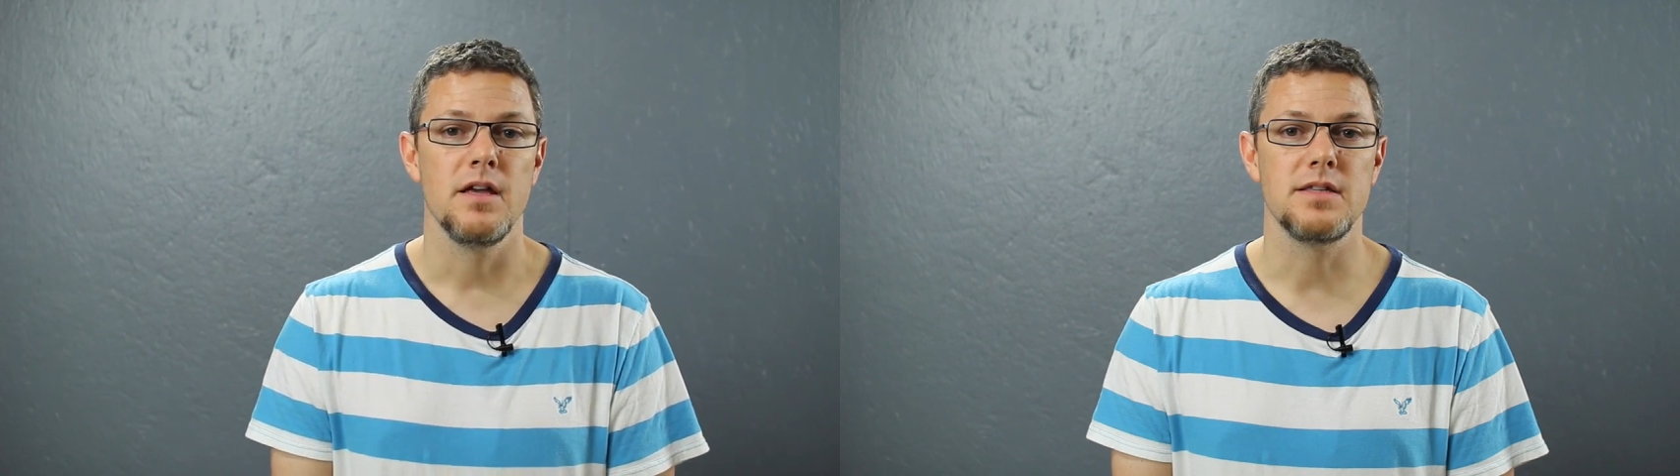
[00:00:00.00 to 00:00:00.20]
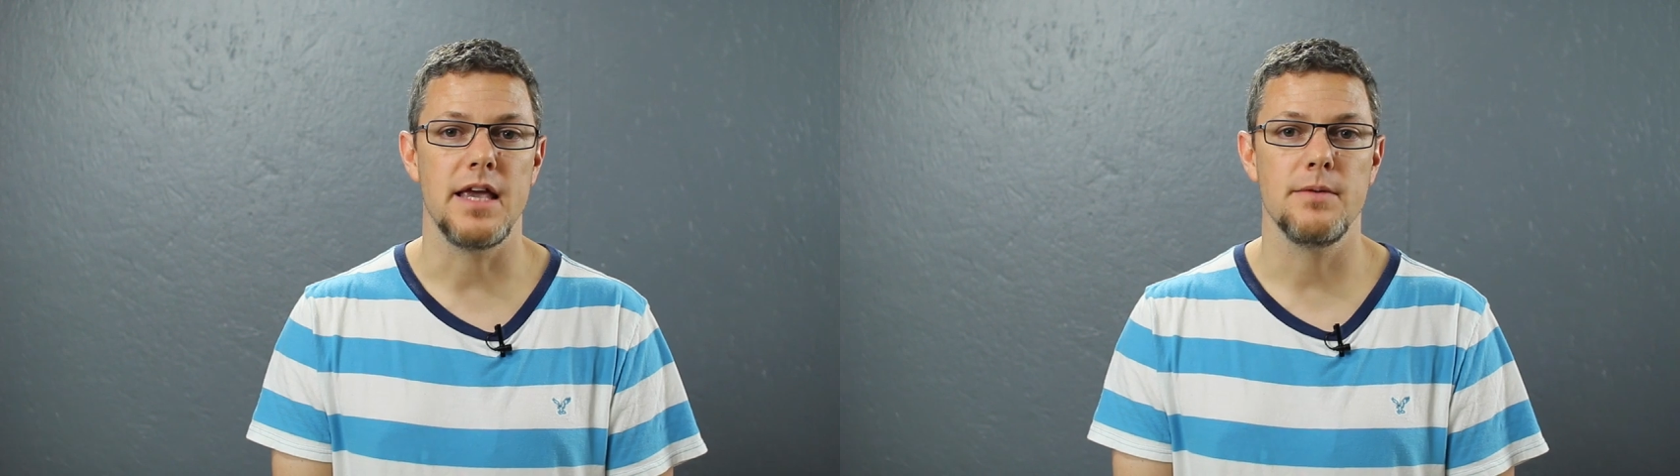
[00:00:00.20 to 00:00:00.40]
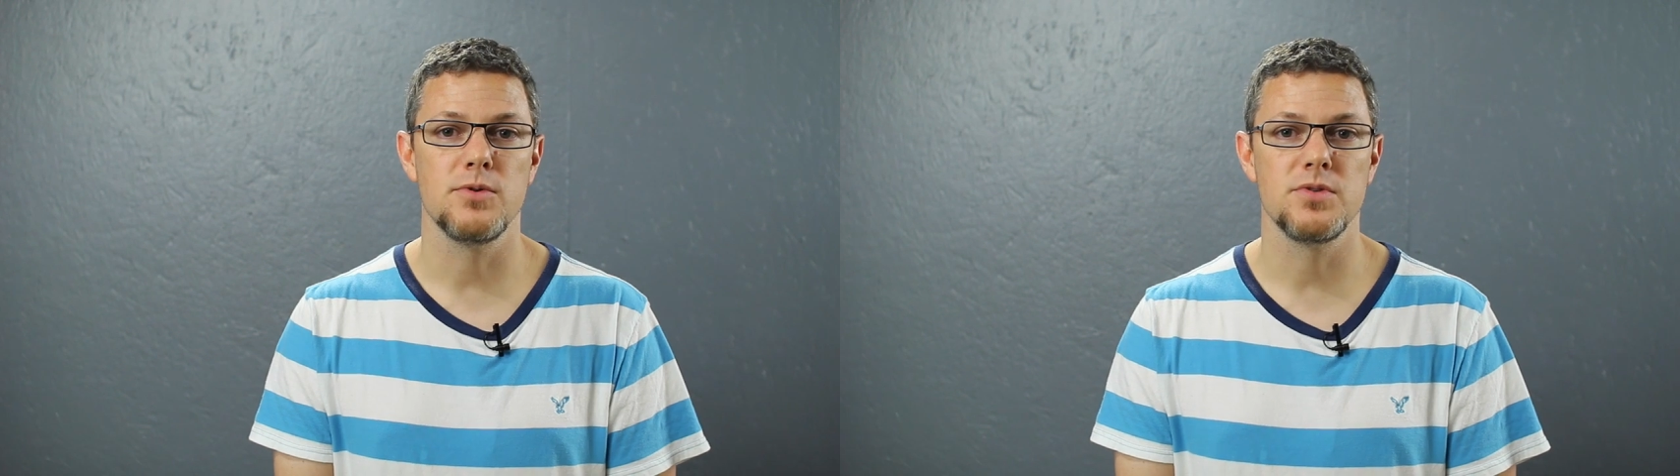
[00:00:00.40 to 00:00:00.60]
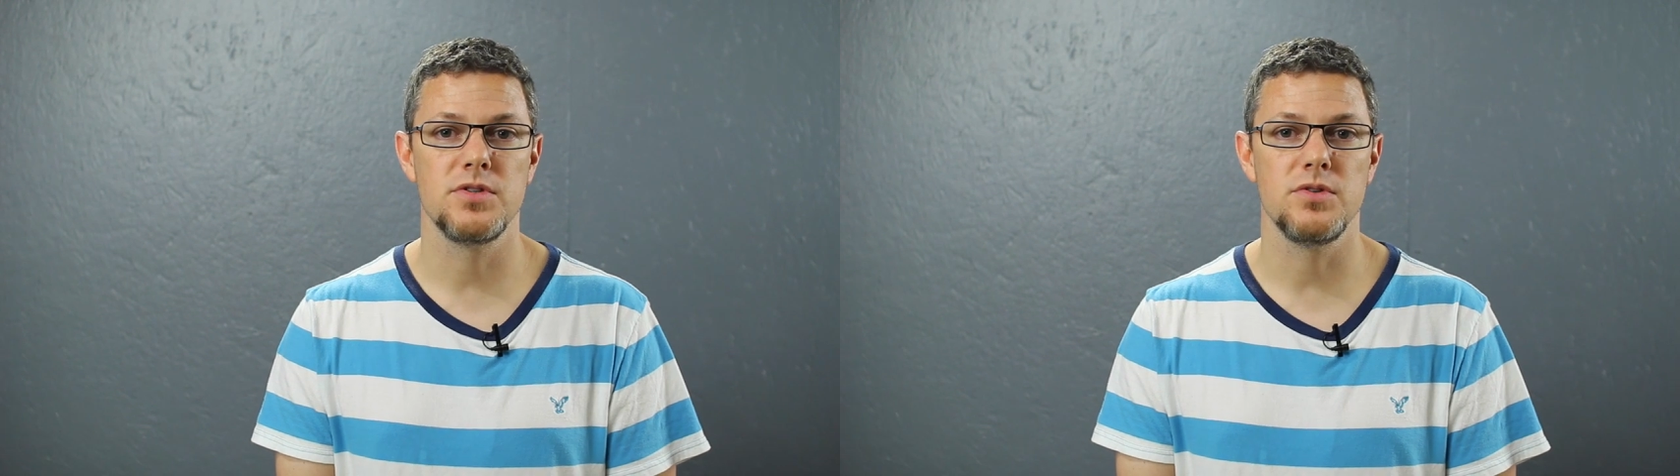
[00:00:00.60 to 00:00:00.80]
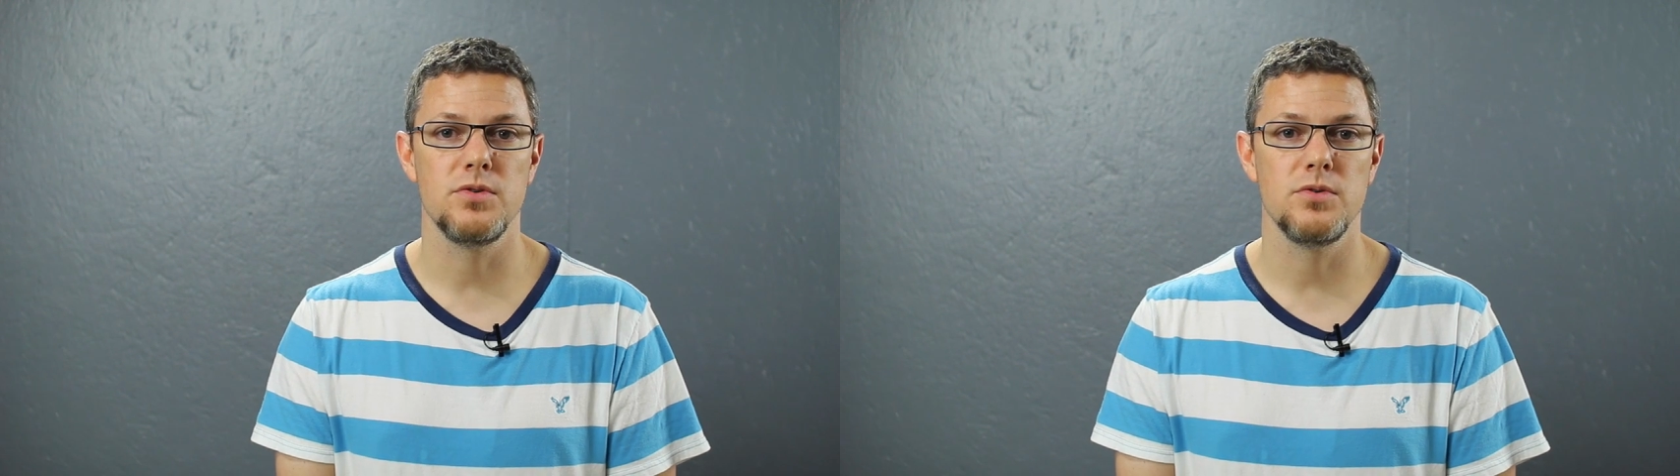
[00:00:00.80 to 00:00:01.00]
is able
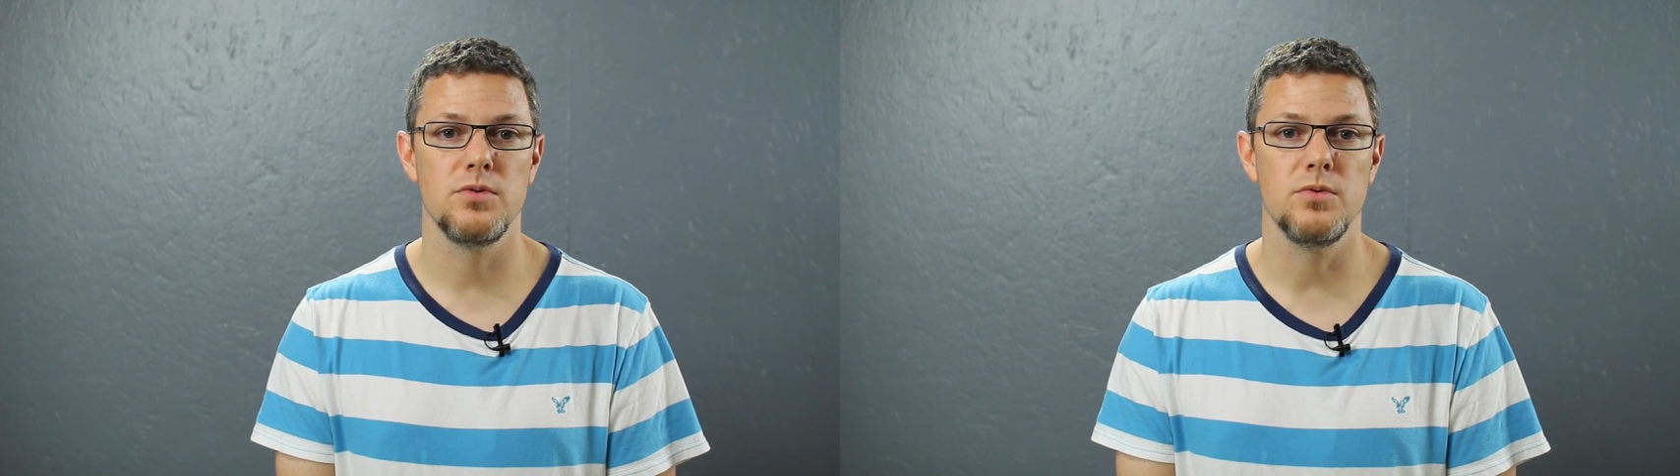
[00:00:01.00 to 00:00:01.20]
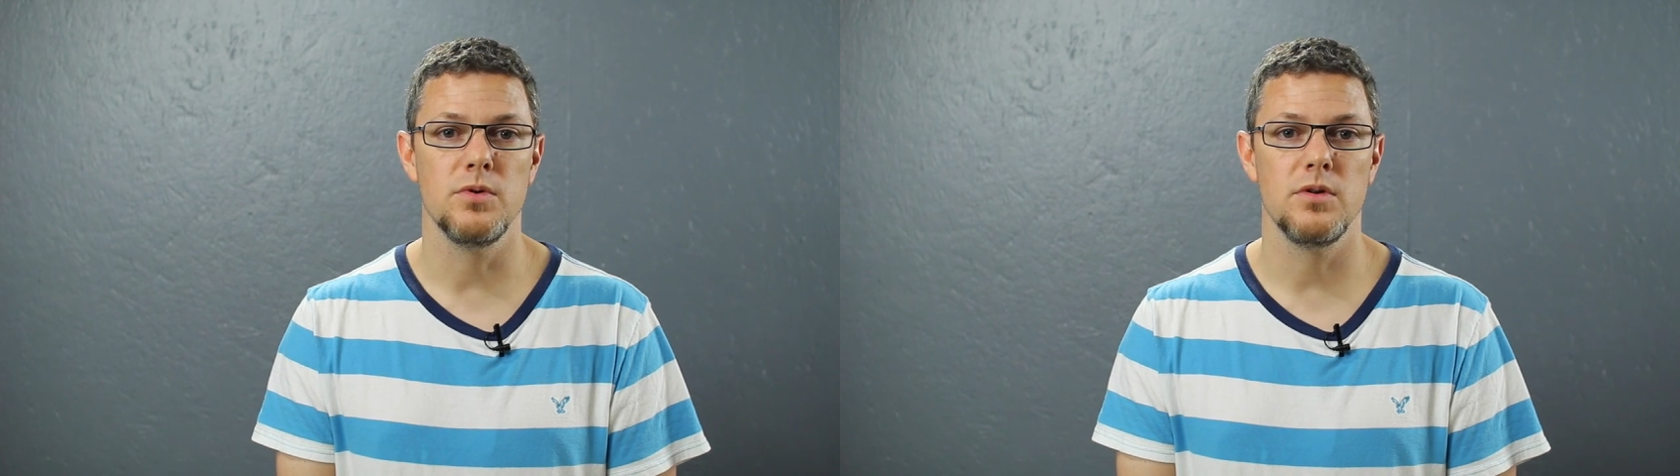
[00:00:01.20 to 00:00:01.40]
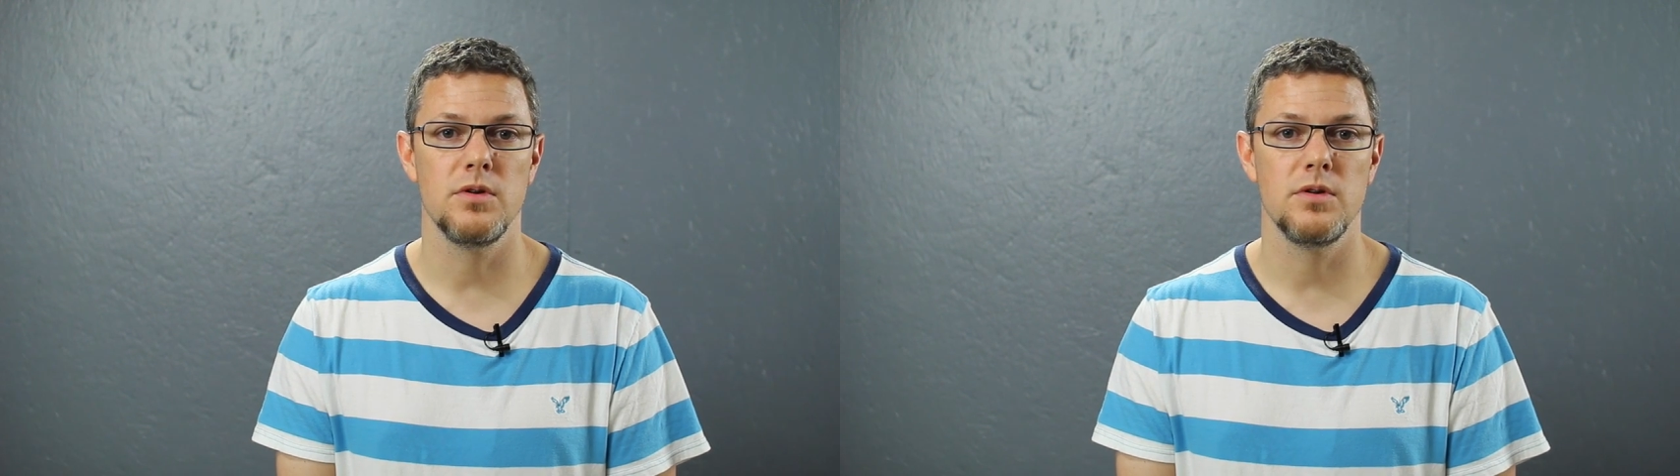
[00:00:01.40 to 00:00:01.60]
to